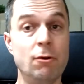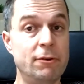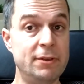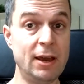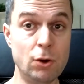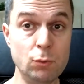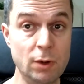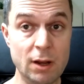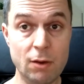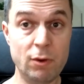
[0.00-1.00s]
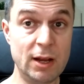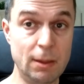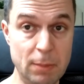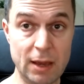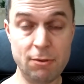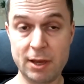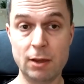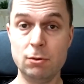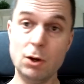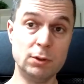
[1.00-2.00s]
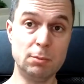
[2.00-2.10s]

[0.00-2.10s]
or the only really big thing,